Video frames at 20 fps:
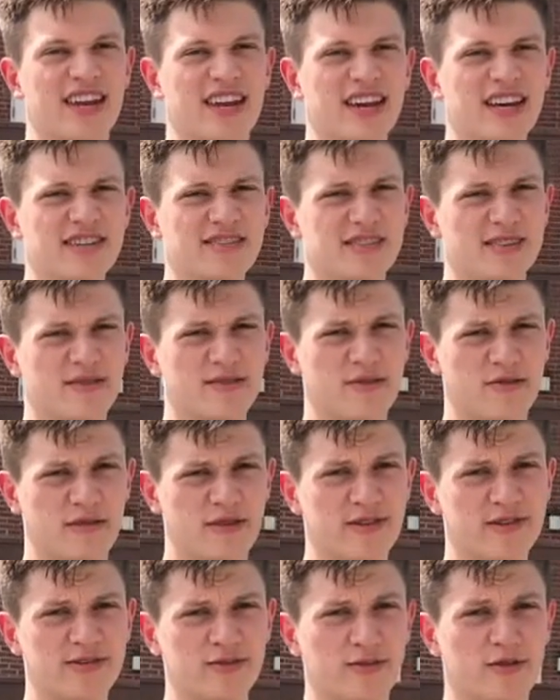Next, there is
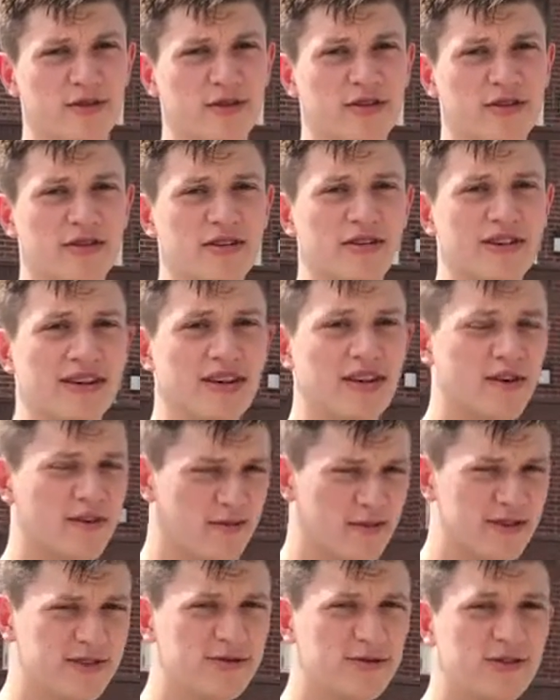first order.
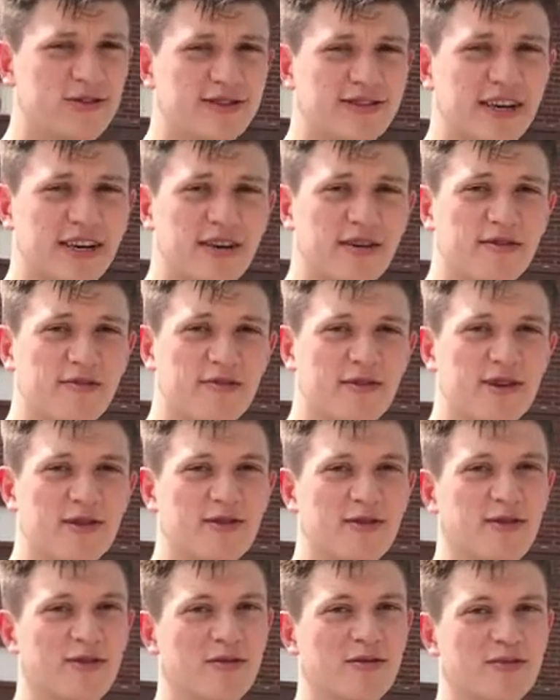First order is like a free
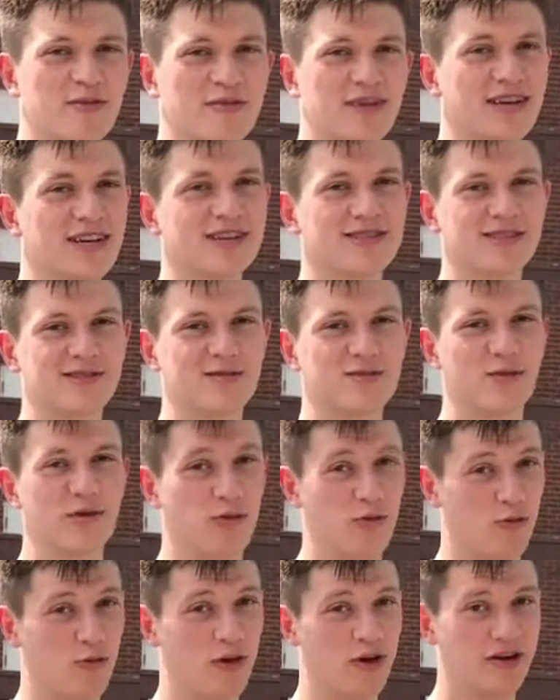throw because it's
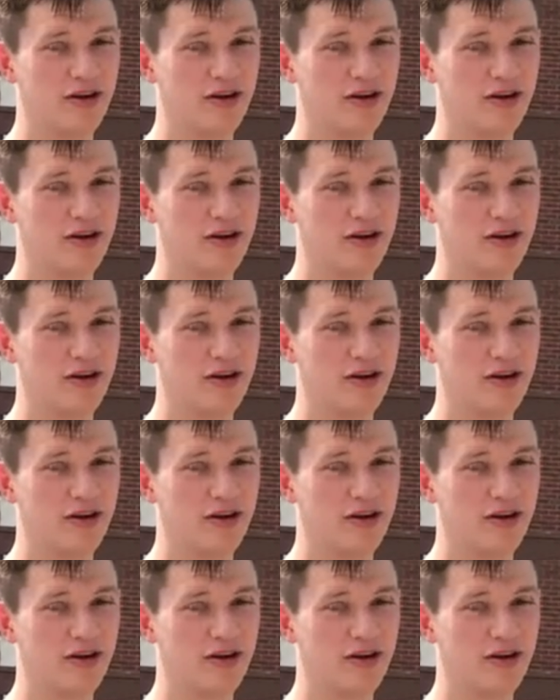worth